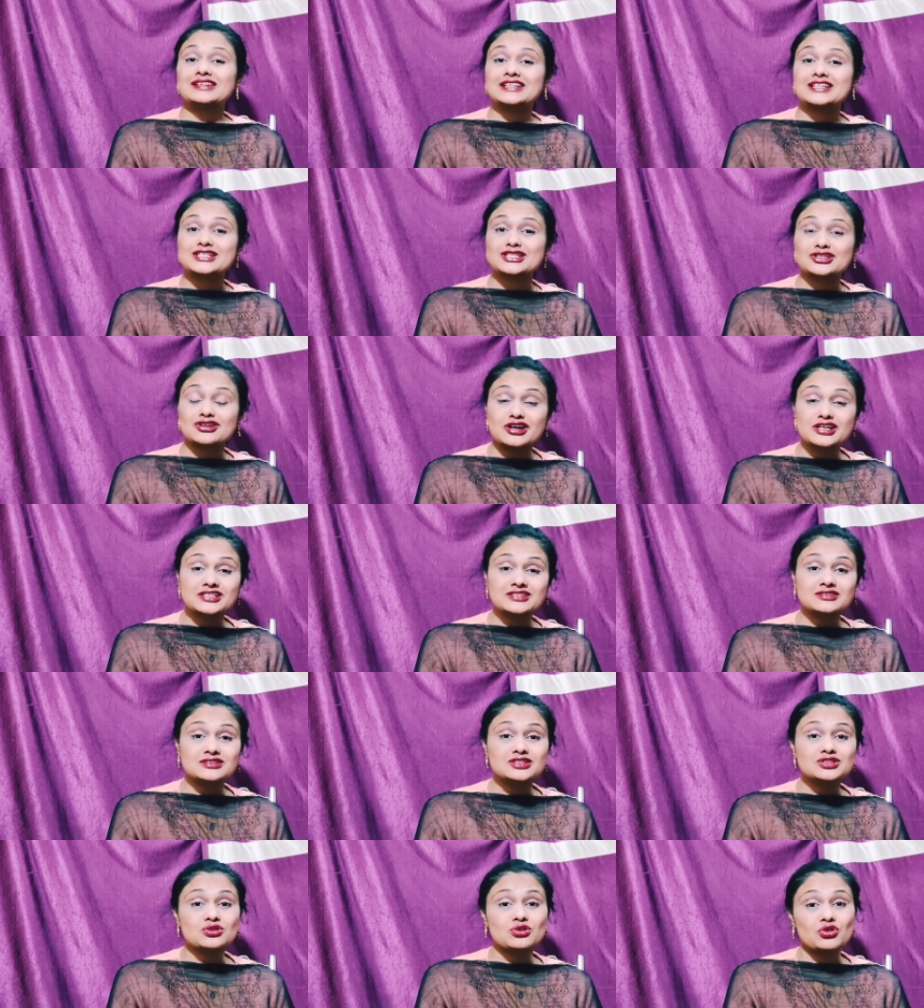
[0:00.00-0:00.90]

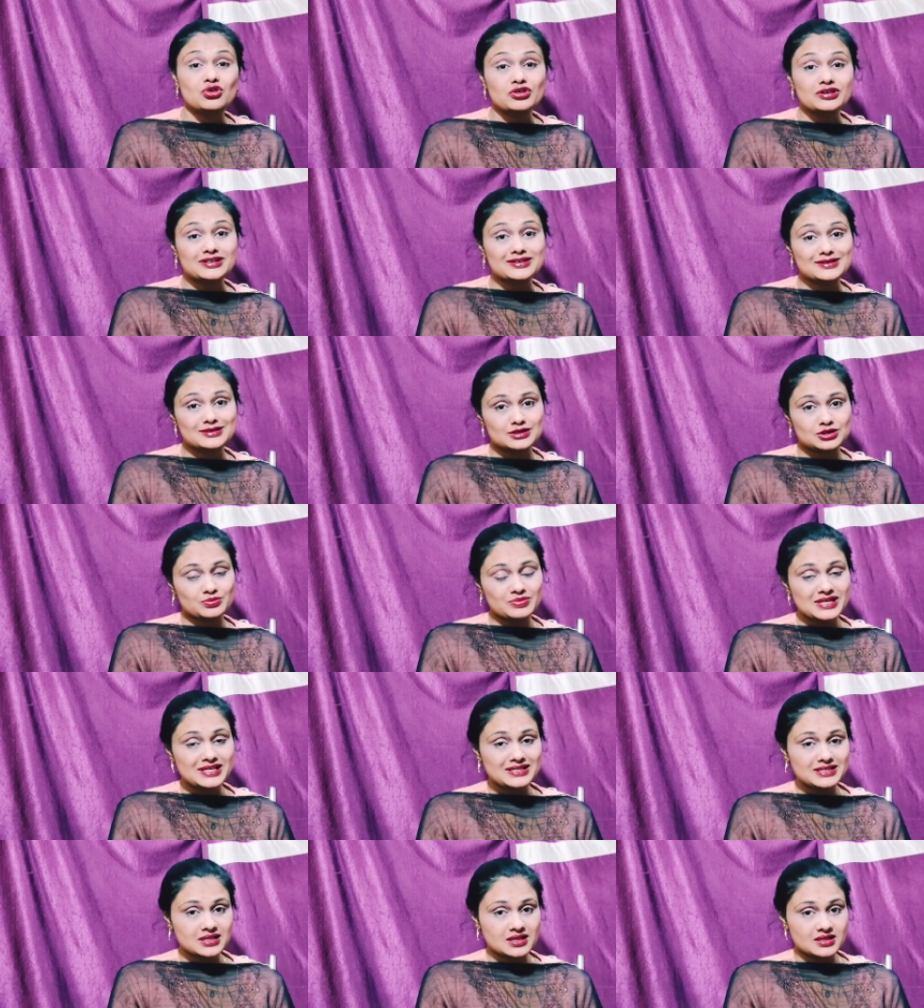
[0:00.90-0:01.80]
disorders or
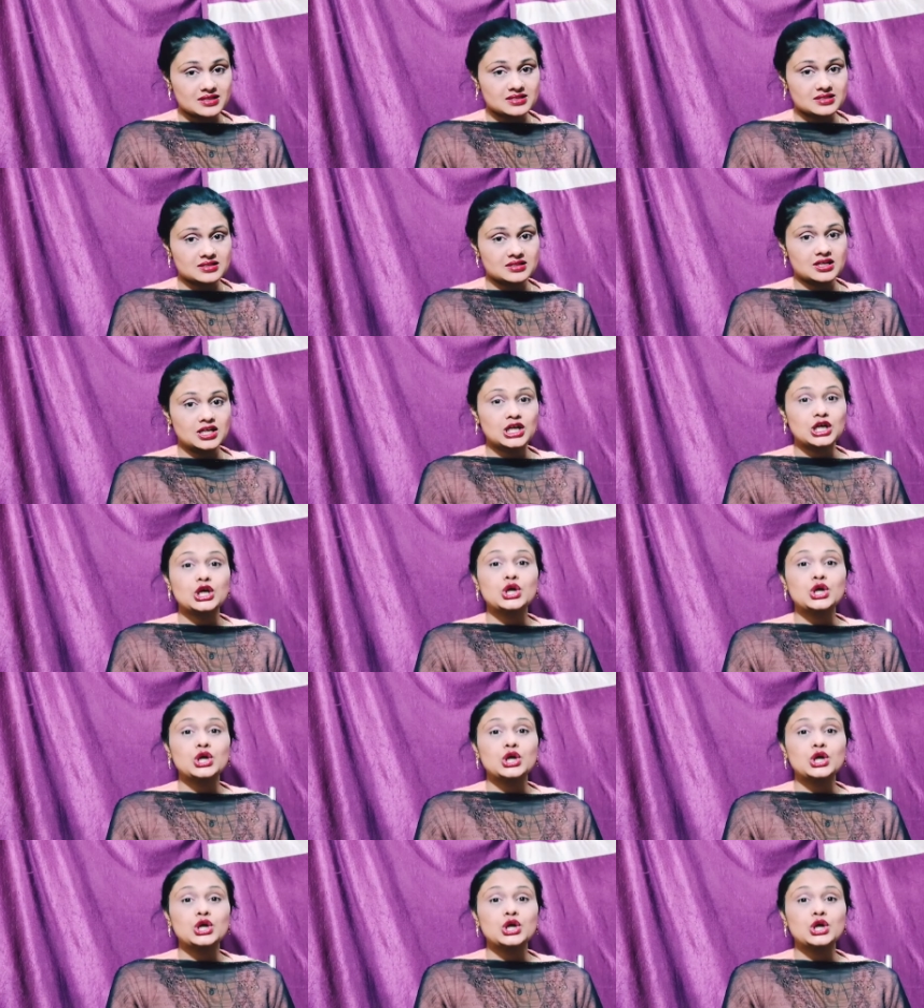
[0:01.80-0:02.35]
disturbances,